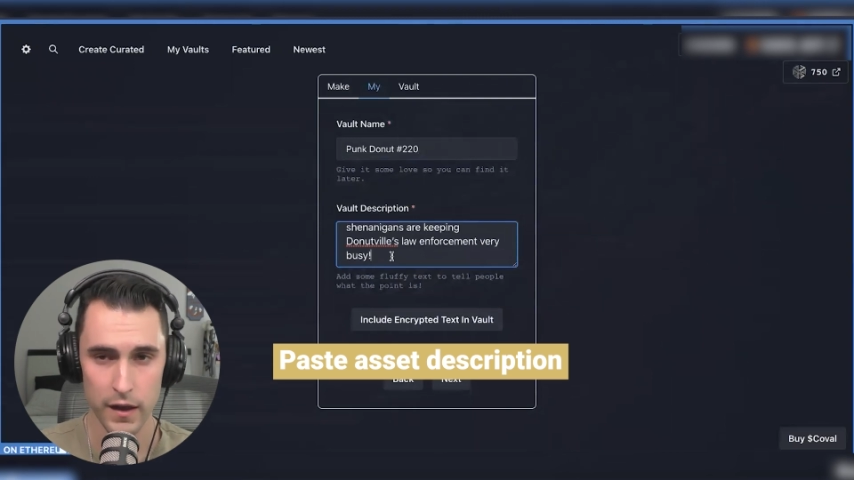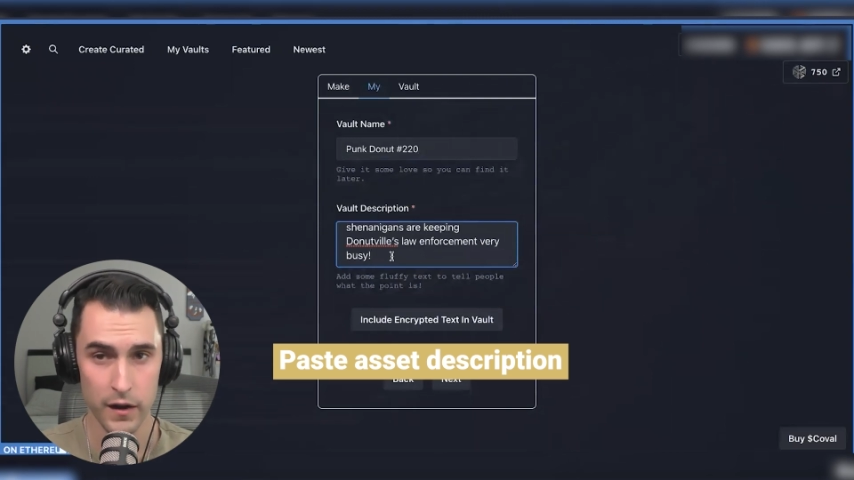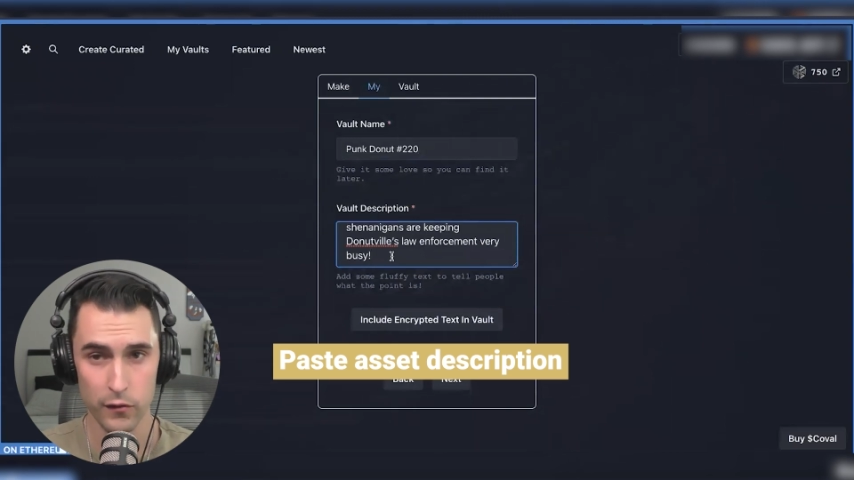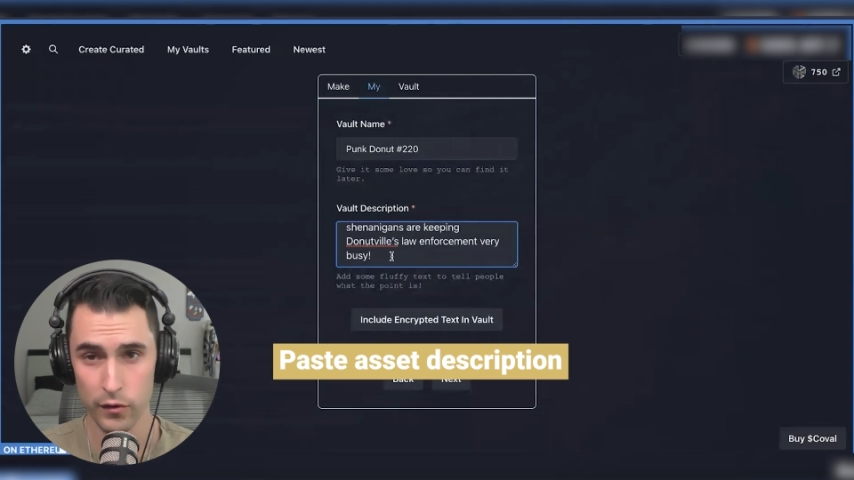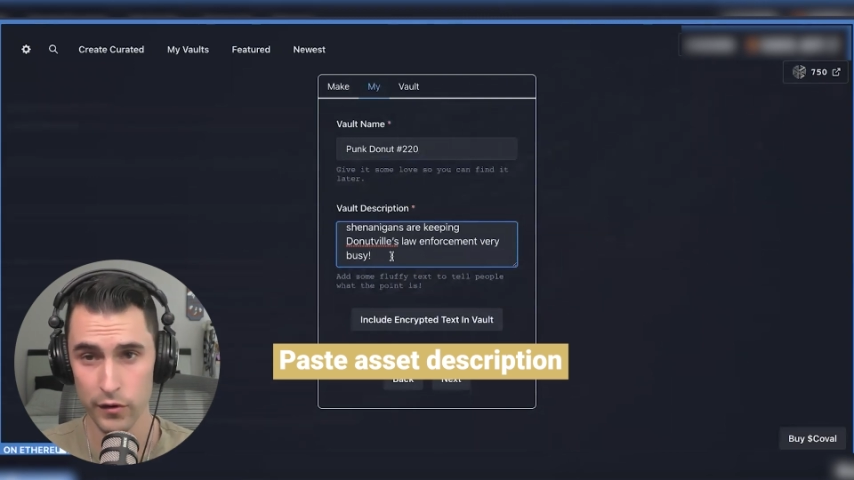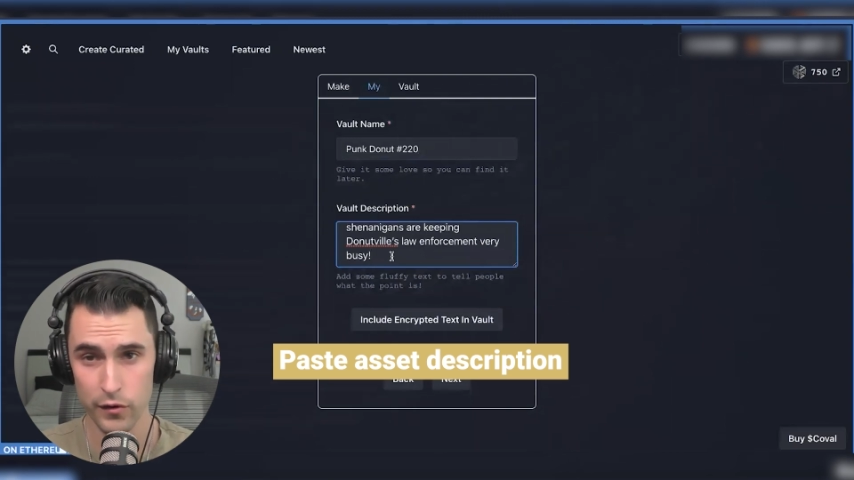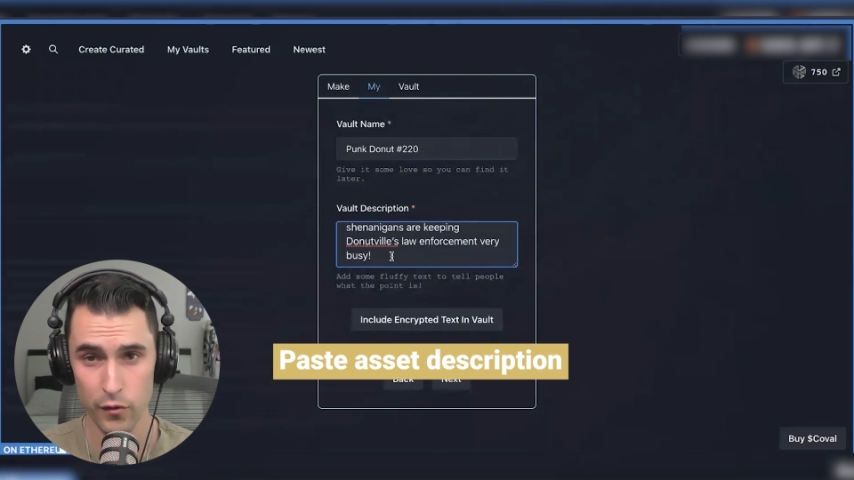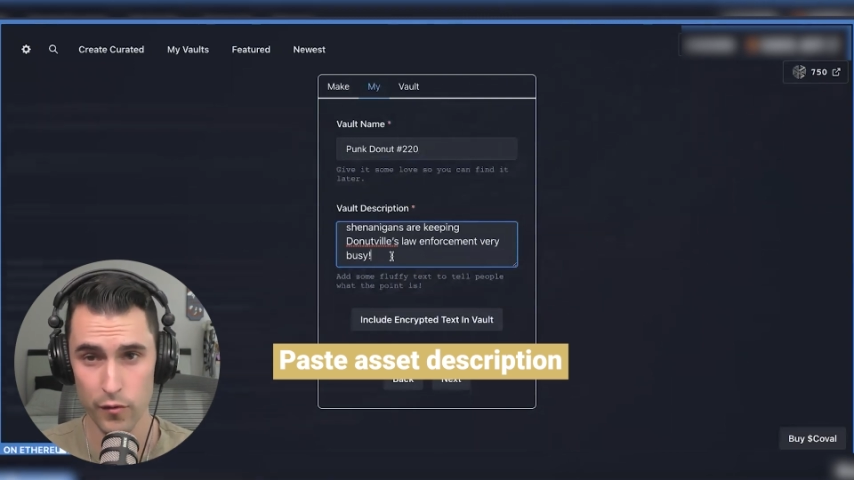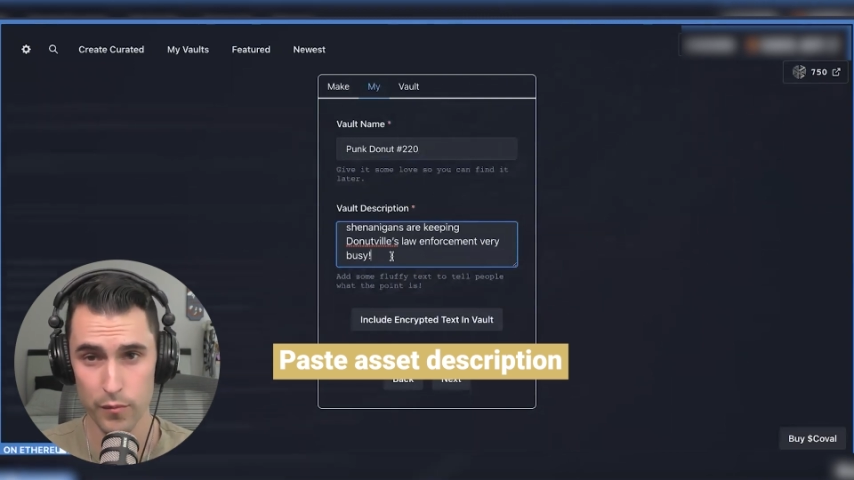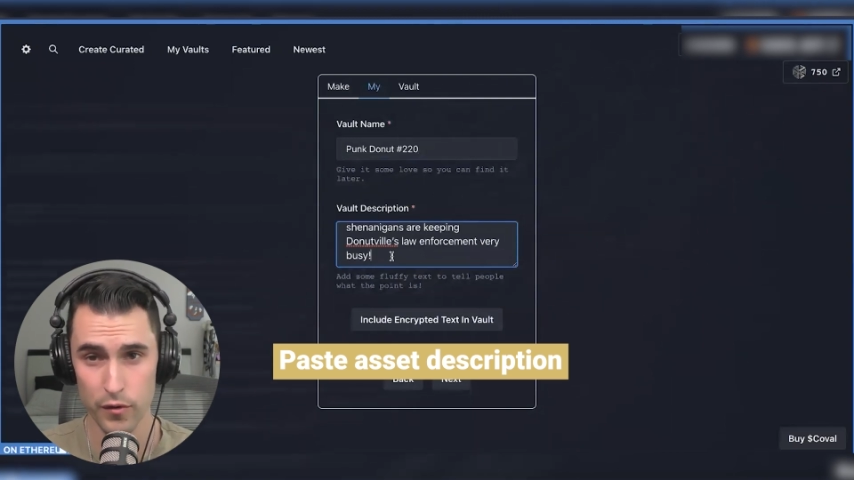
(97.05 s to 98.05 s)
any sort of
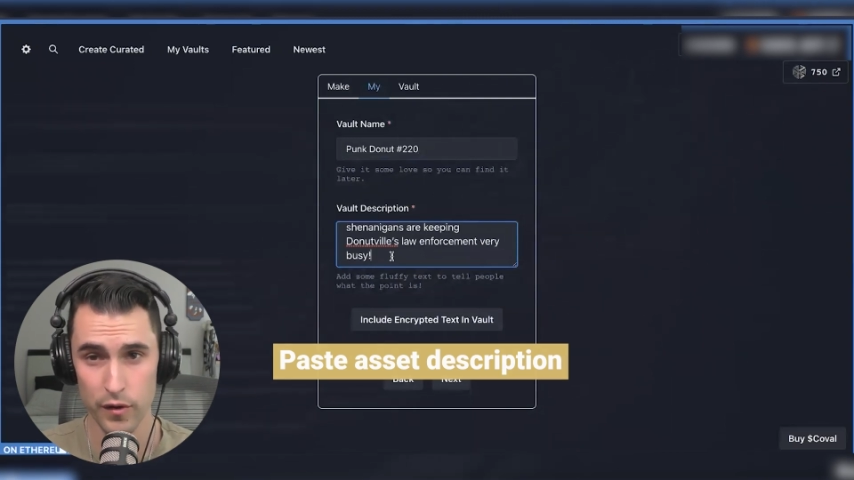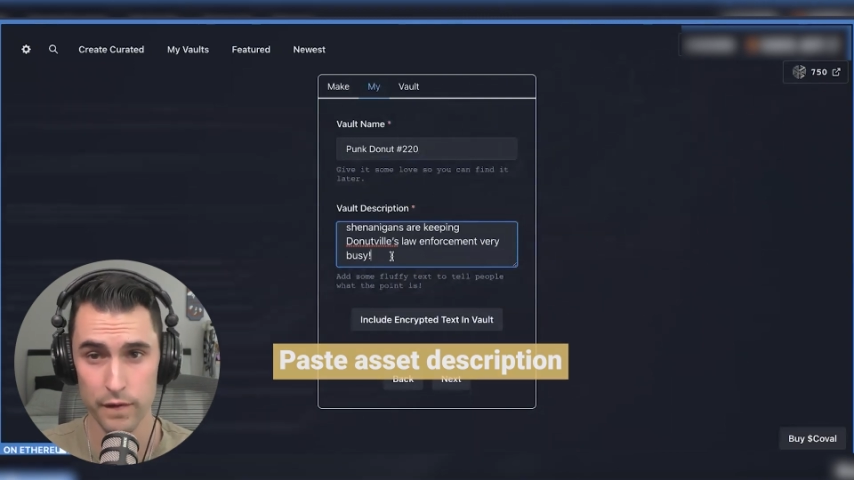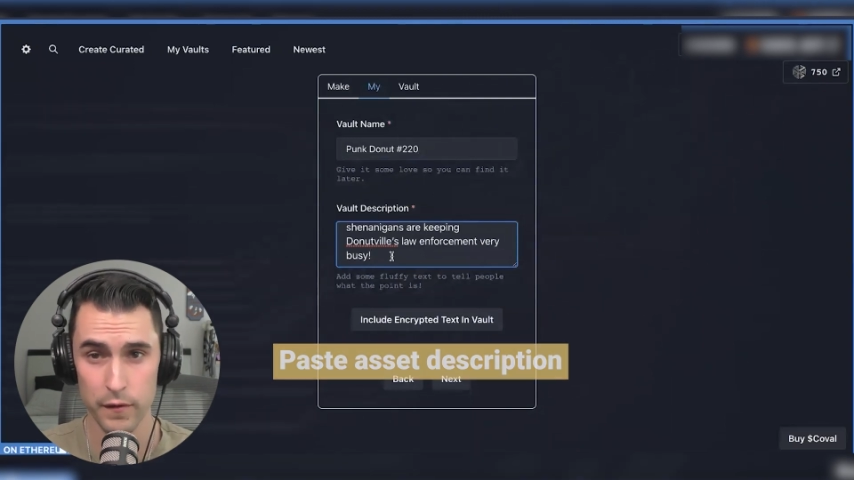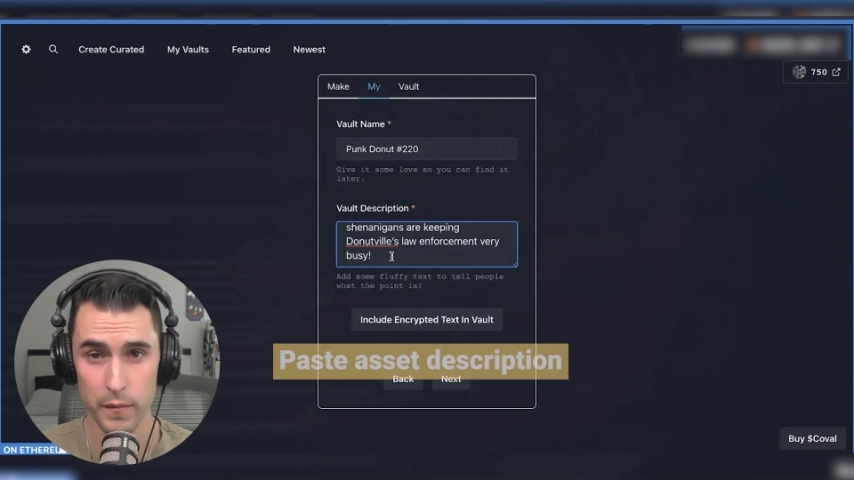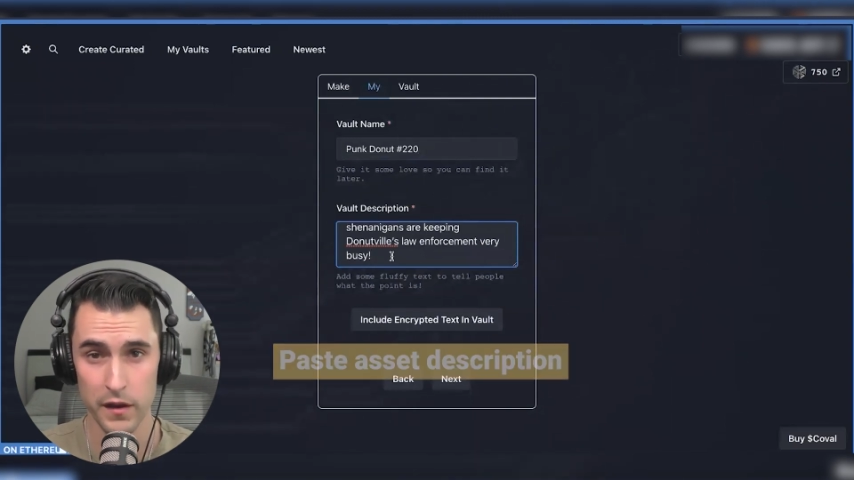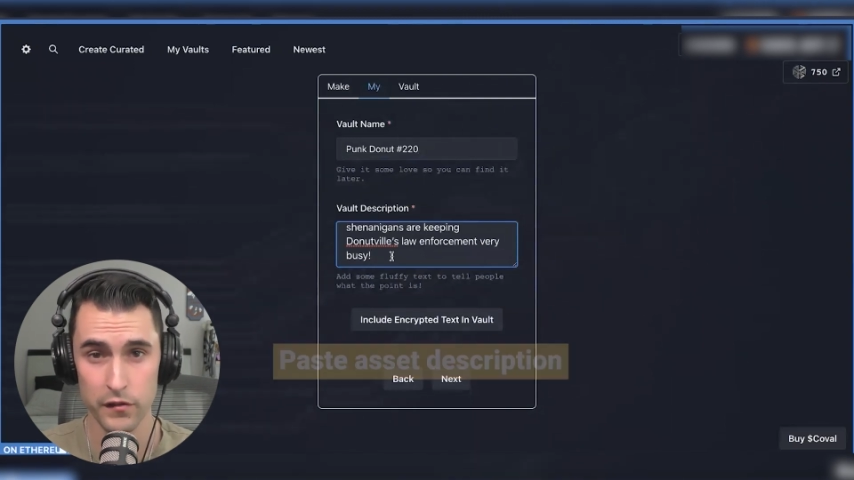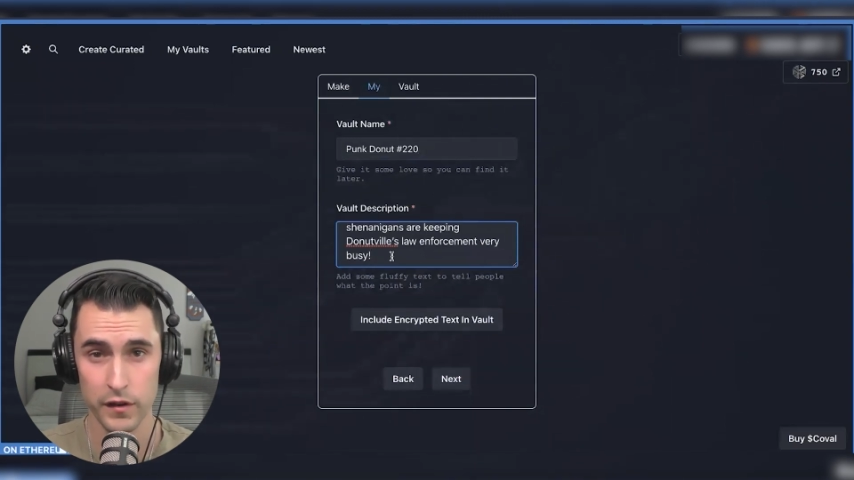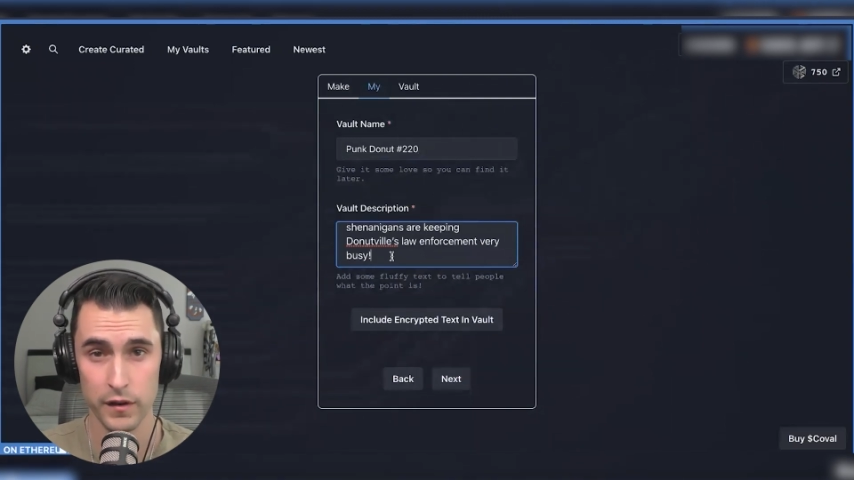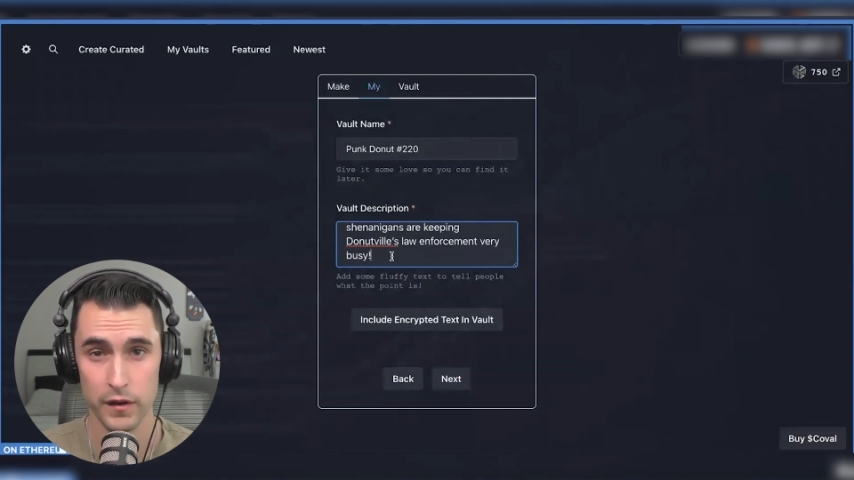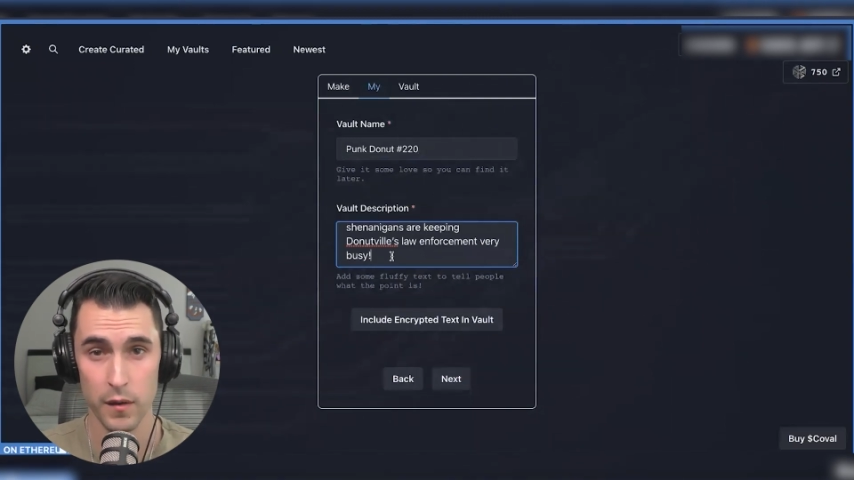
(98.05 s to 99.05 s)
notable
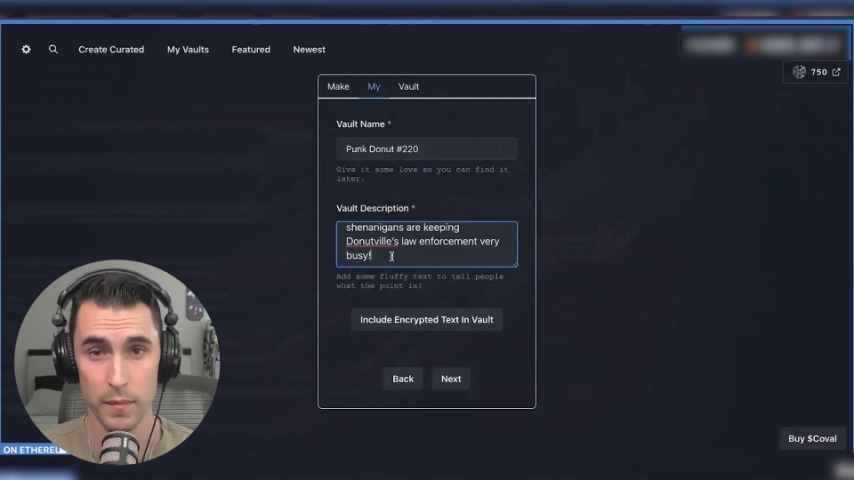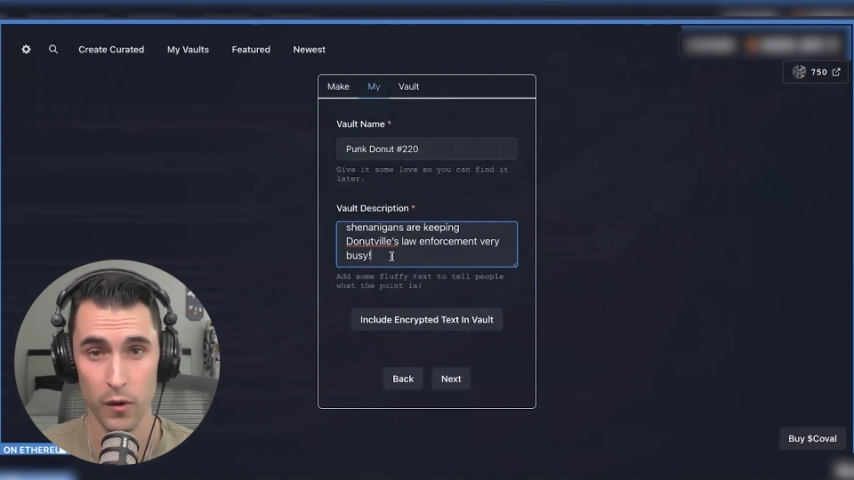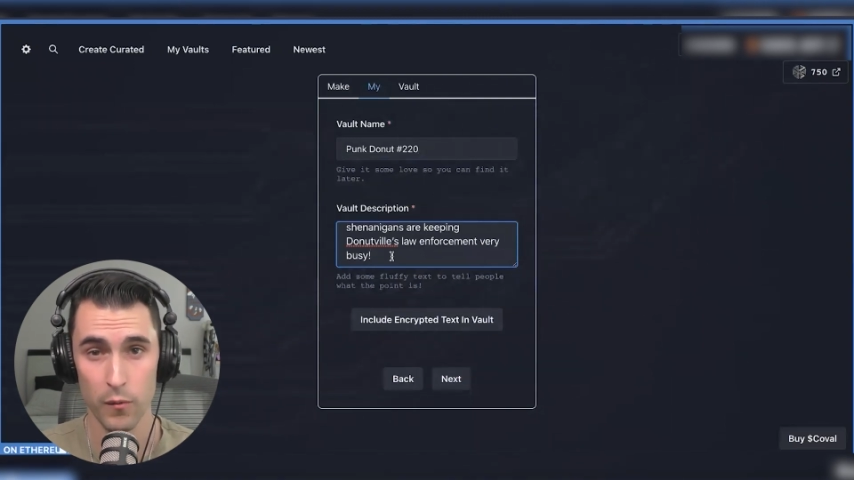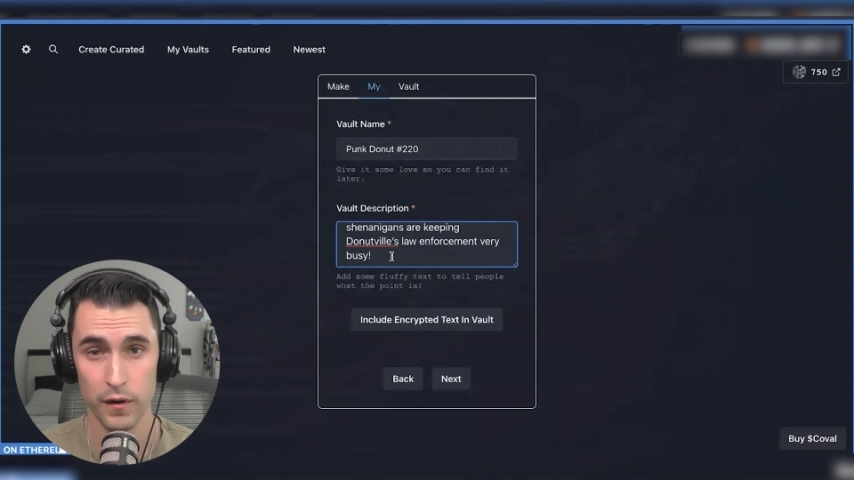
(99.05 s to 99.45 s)
information about